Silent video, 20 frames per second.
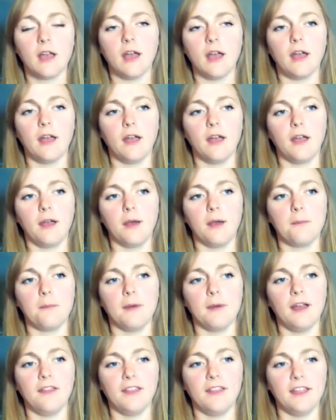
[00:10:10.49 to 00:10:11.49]
And
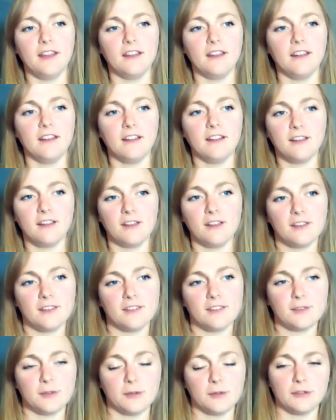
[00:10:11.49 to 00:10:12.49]
then
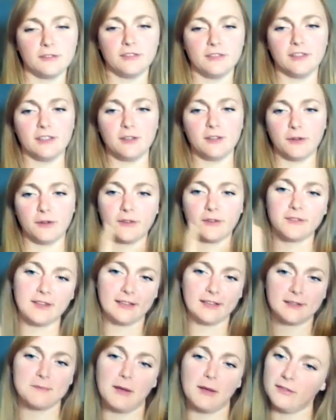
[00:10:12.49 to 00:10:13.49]
sort of at your
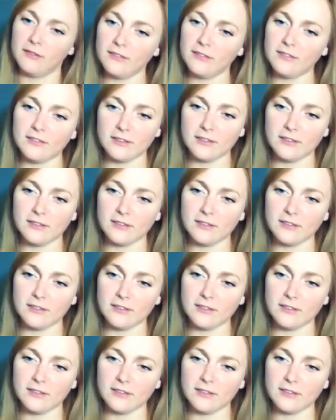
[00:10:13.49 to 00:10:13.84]
6 months,